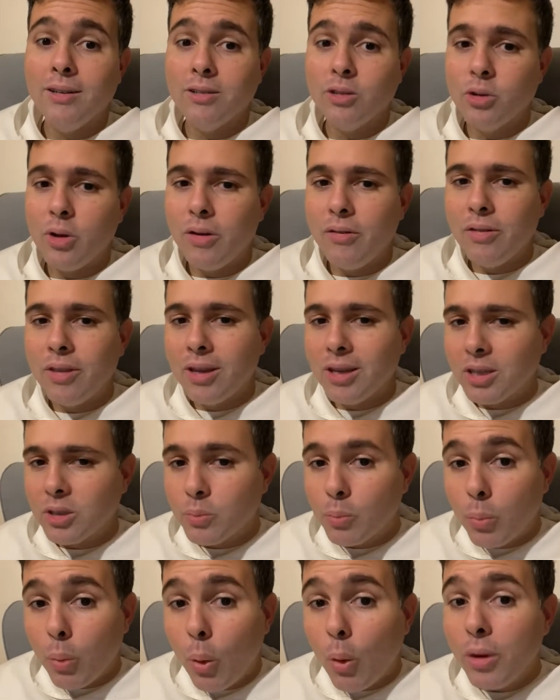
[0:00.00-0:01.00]
So everything is
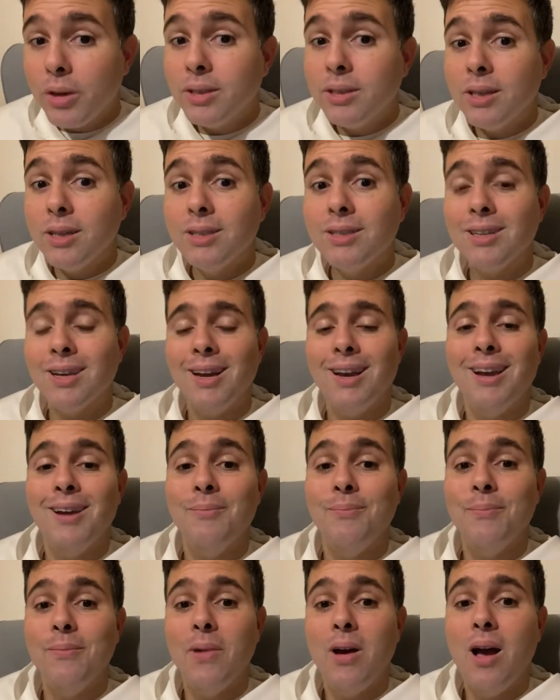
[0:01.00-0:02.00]
pointing to
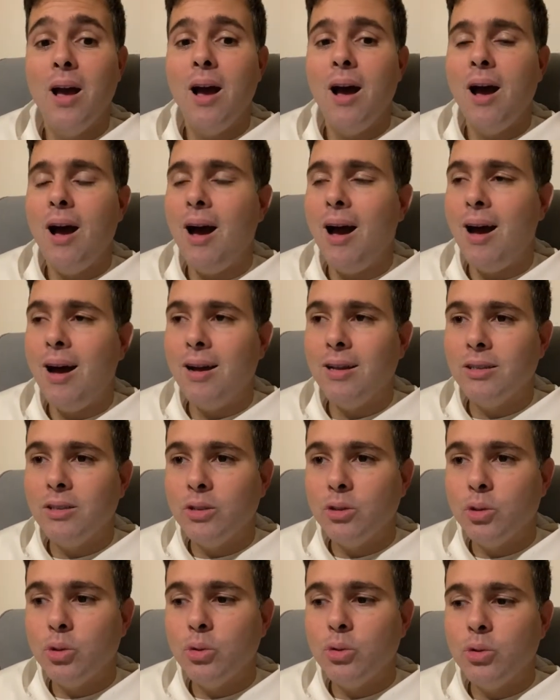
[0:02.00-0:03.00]
him and
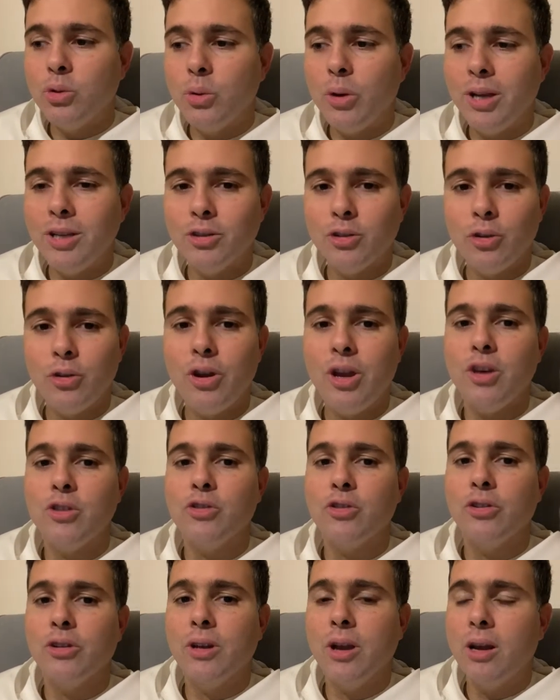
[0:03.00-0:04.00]
to his
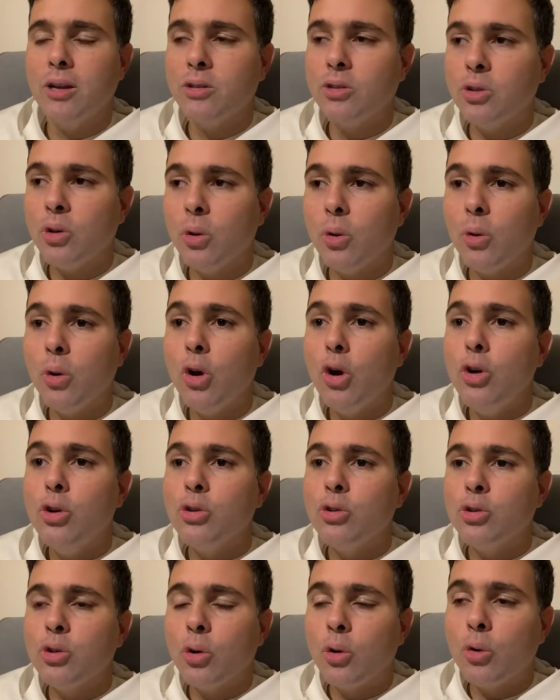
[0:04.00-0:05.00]
creation. And so
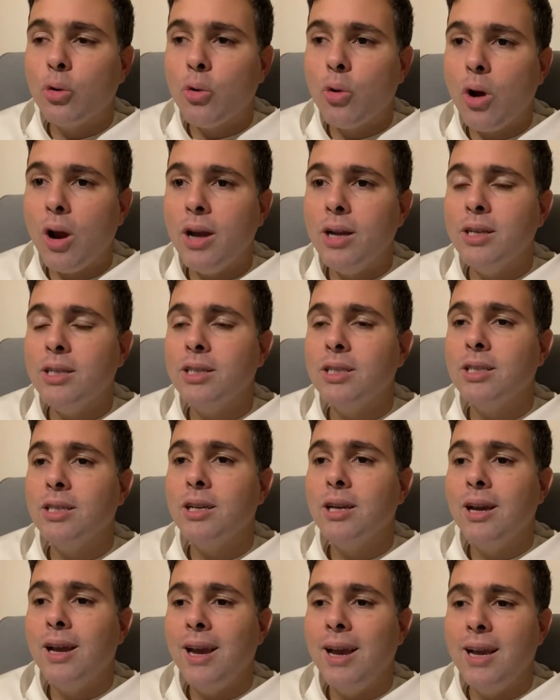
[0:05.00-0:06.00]
Christ
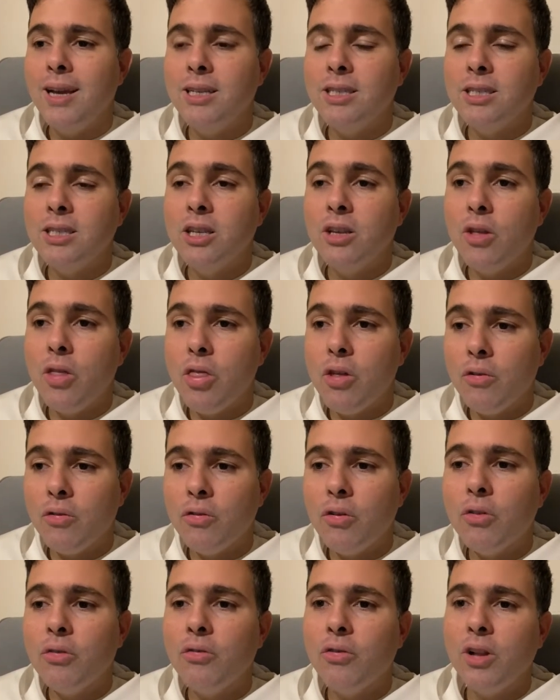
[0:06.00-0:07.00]
is the
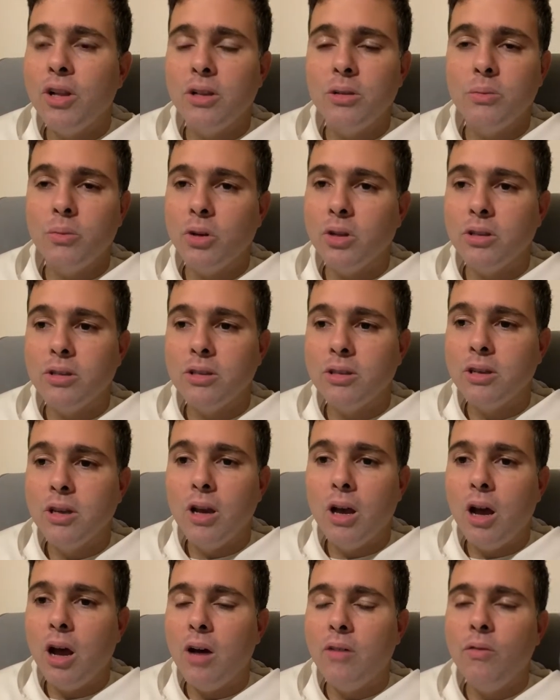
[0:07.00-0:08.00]
fulfillment
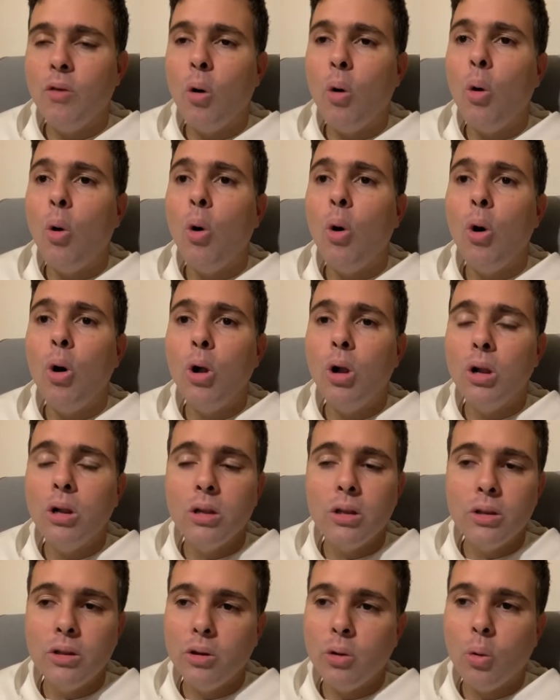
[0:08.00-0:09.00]
of all
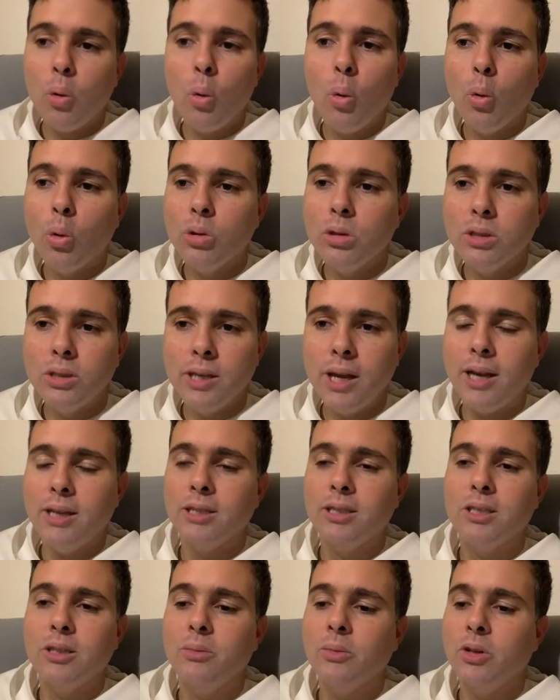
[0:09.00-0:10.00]
the Old
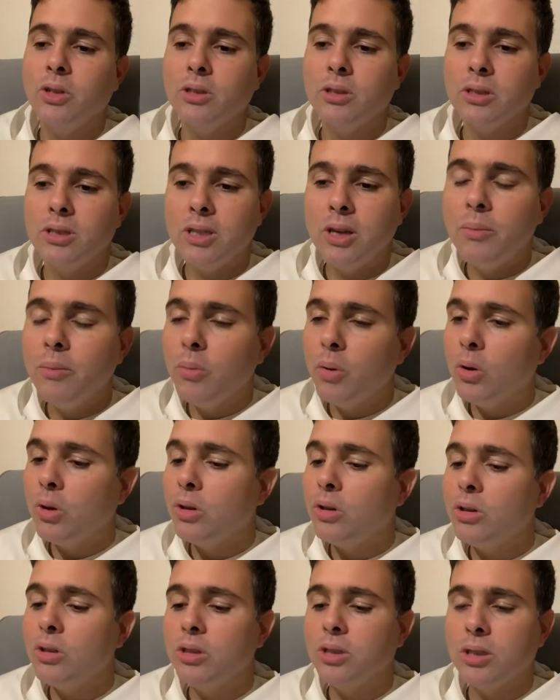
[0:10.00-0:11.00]
Testament
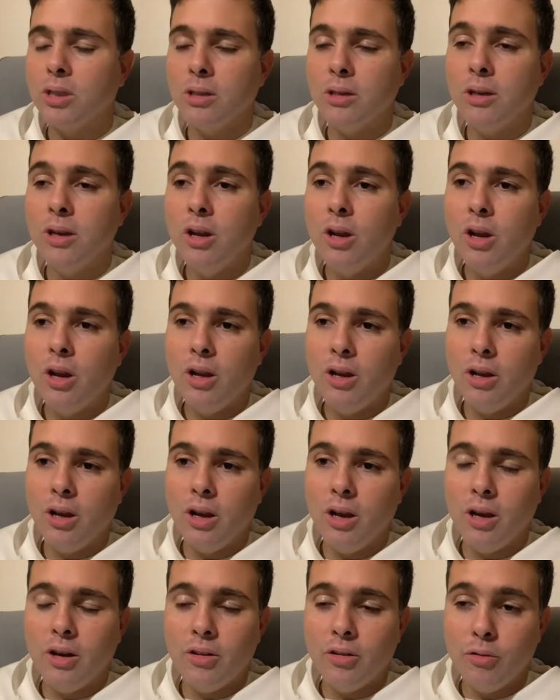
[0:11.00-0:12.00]
symbols and
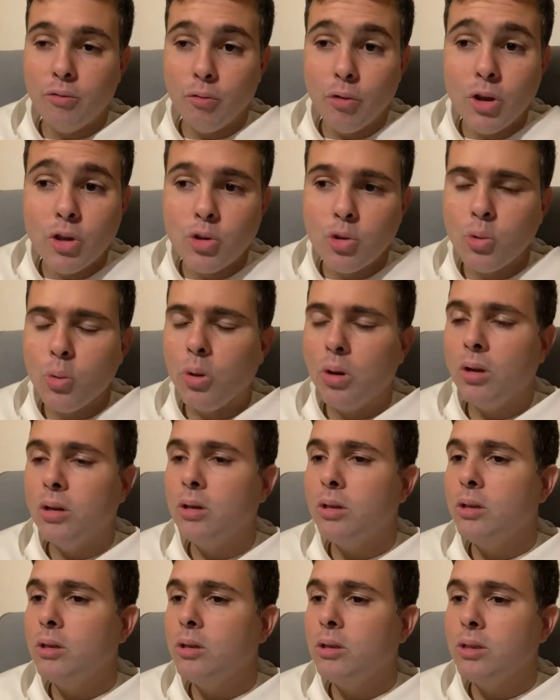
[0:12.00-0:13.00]
the
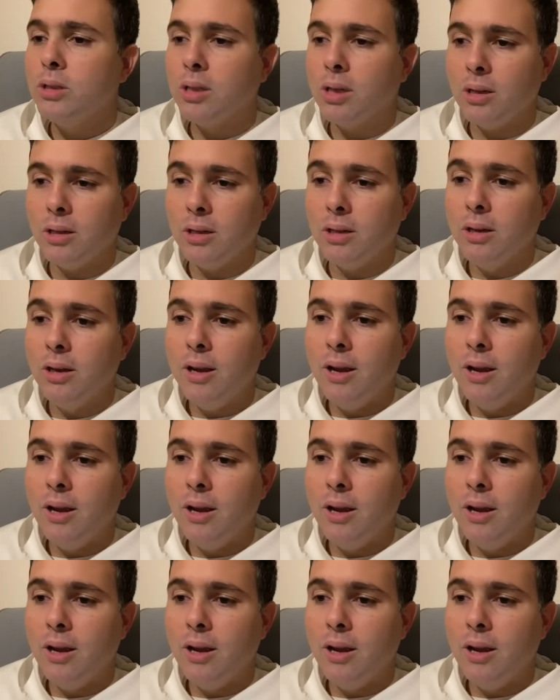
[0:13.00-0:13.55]
rituals and